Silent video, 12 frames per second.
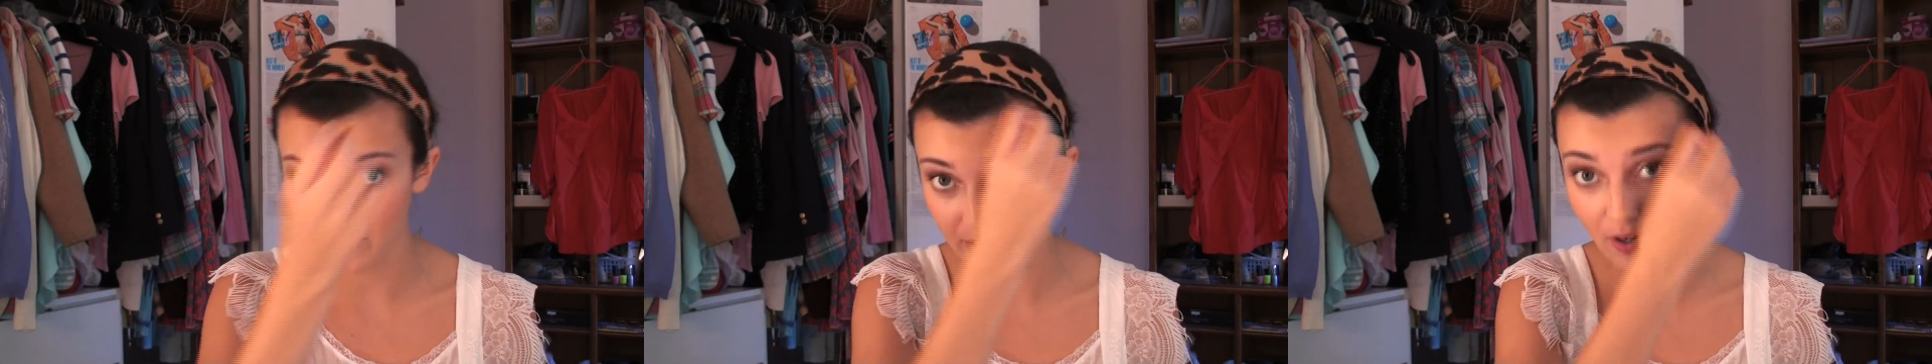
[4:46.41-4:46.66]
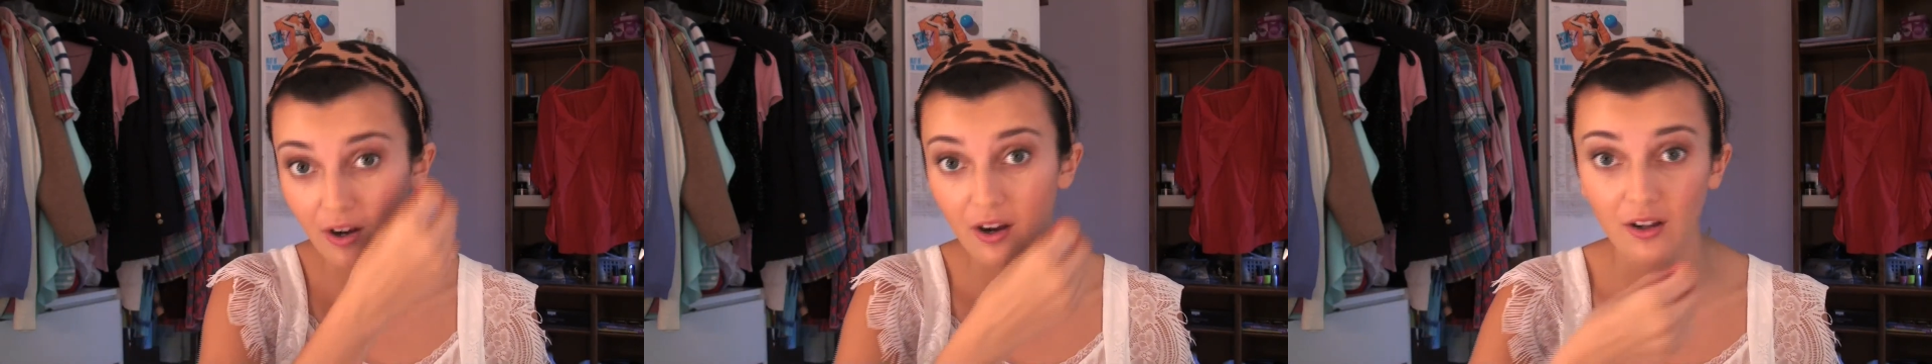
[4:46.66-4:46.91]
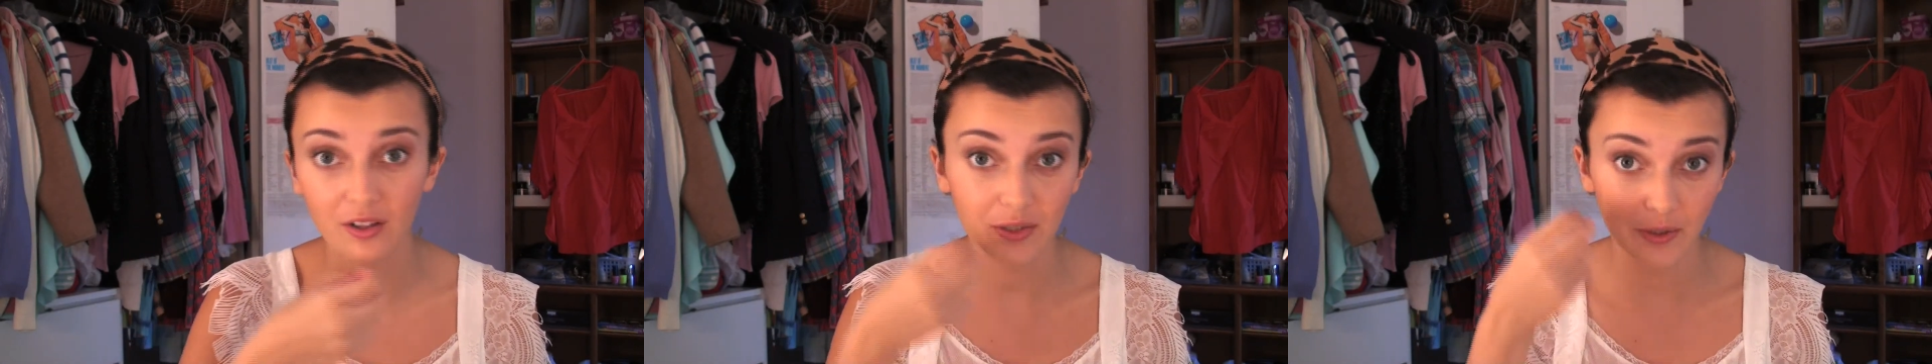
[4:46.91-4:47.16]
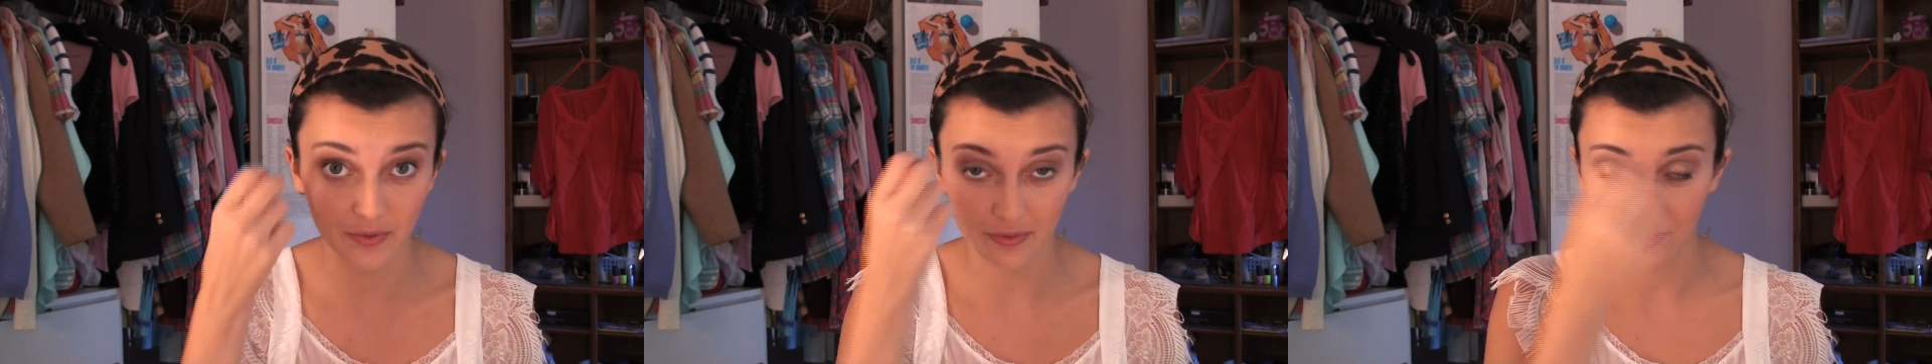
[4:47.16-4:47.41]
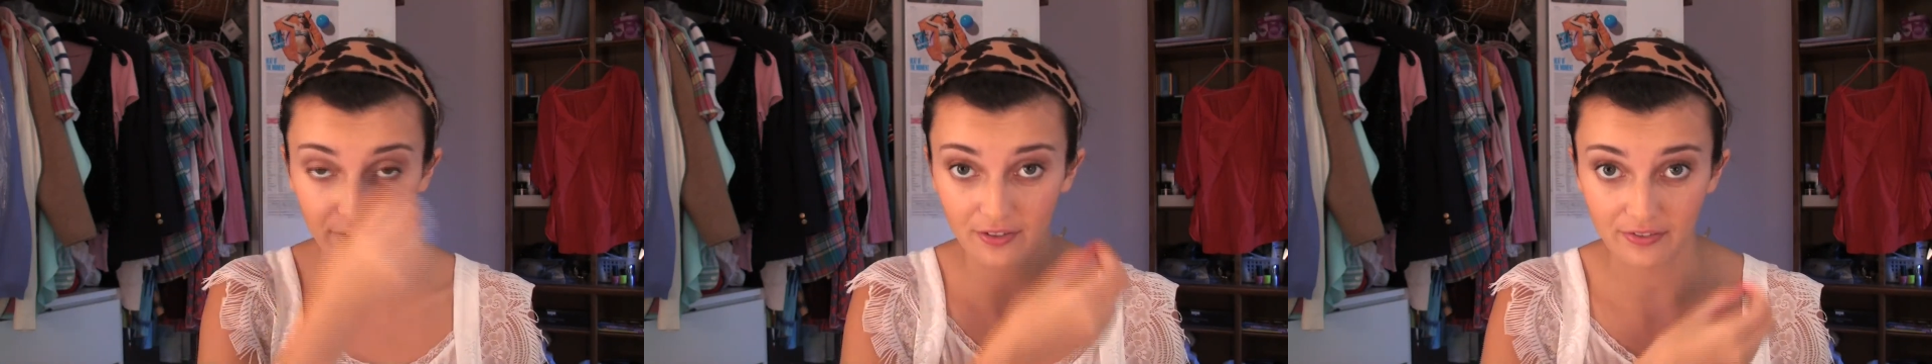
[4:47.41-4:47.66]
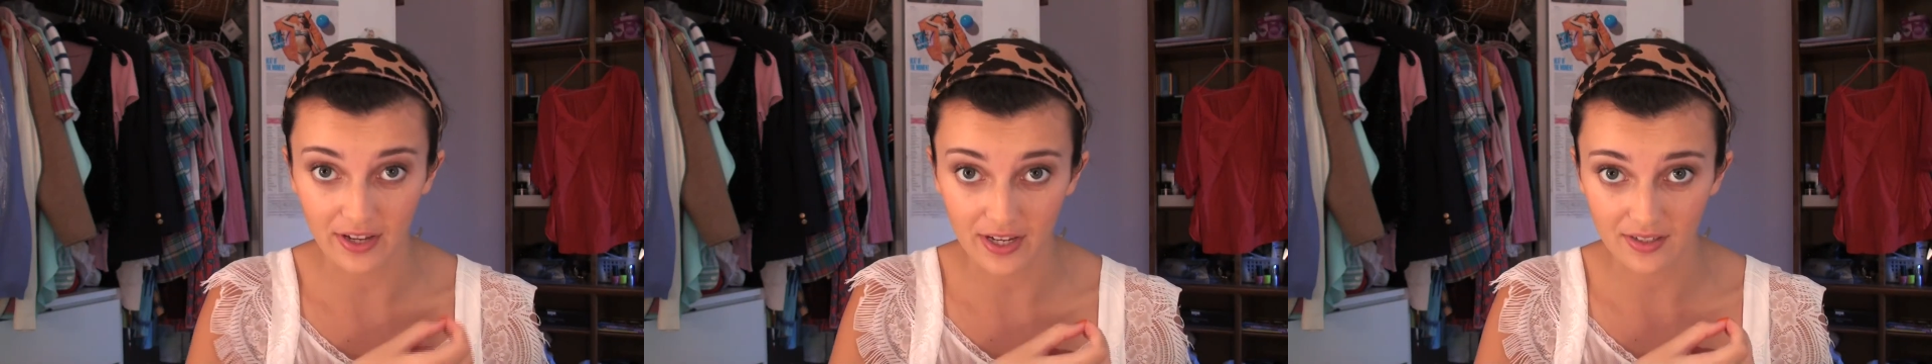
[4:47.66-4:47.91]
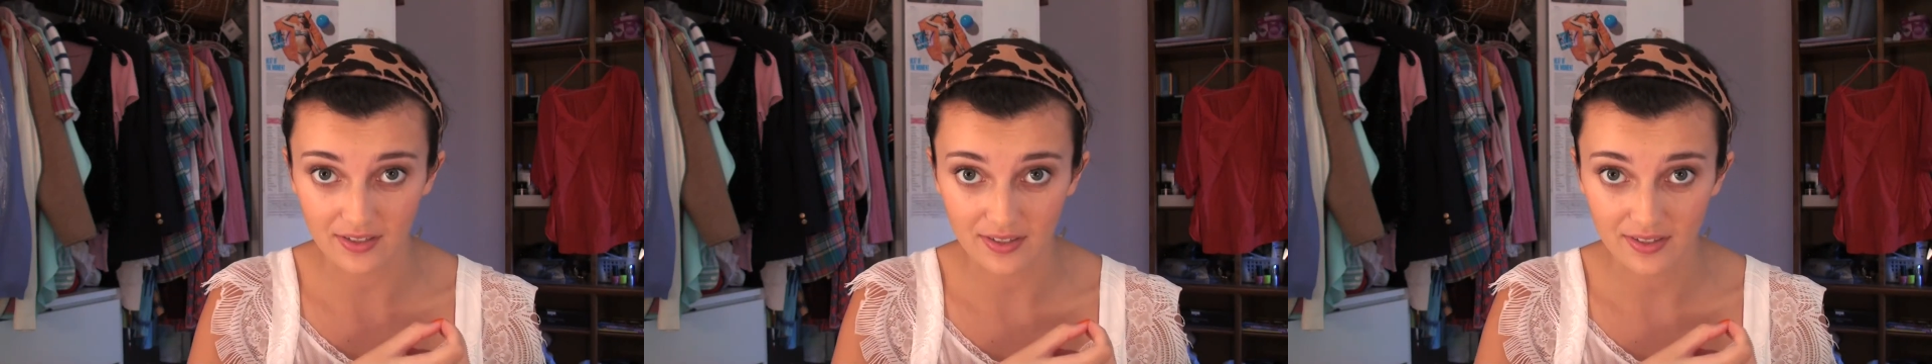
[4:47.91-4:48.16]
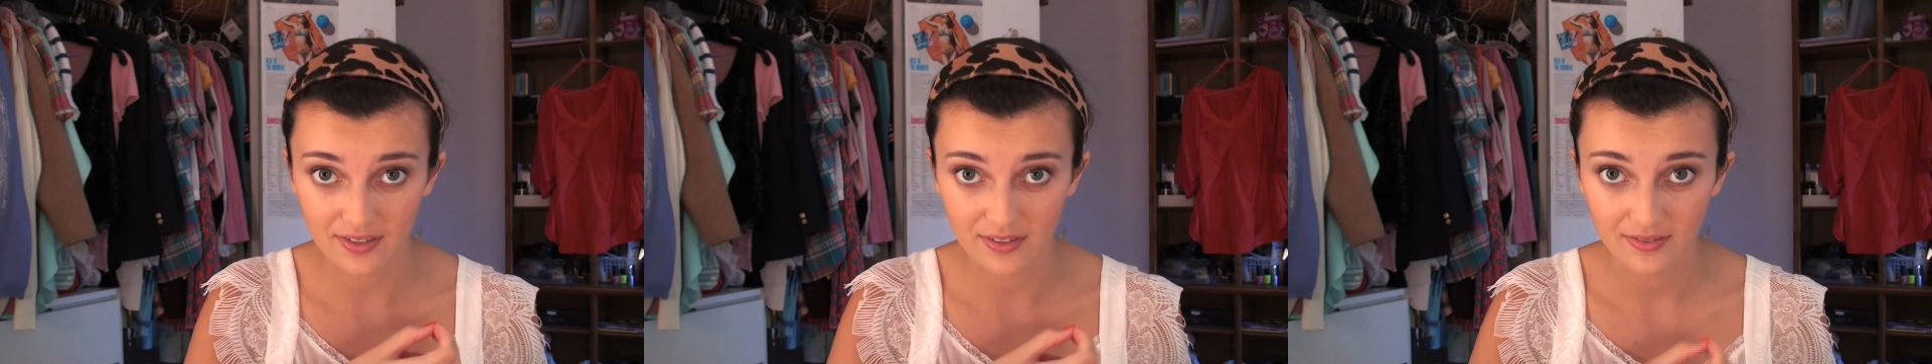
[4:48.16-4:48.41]
it all over your
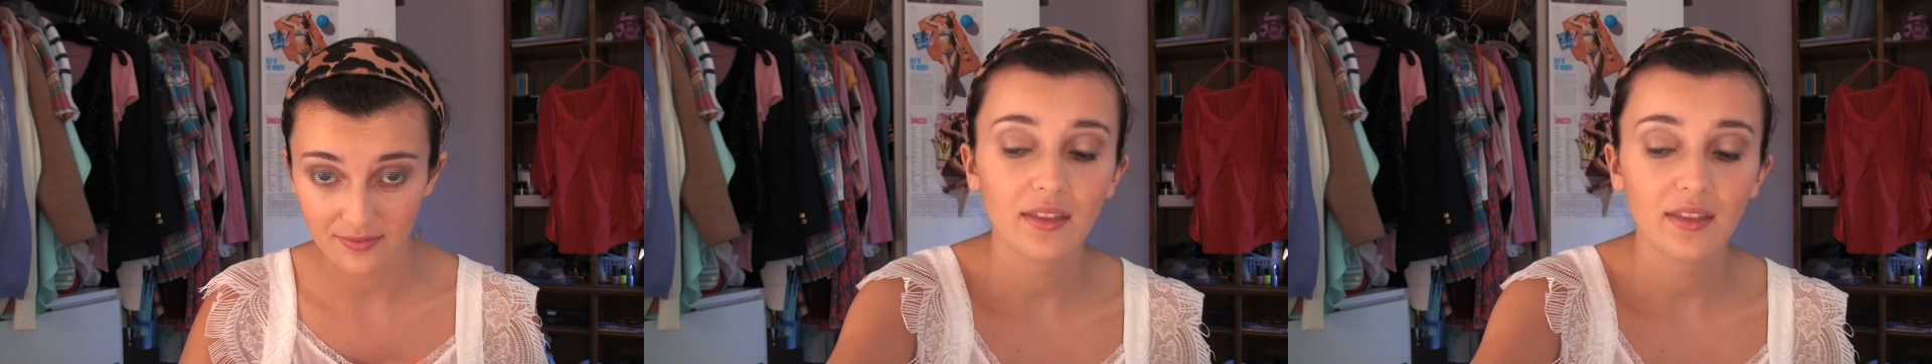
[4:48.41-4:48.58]
face.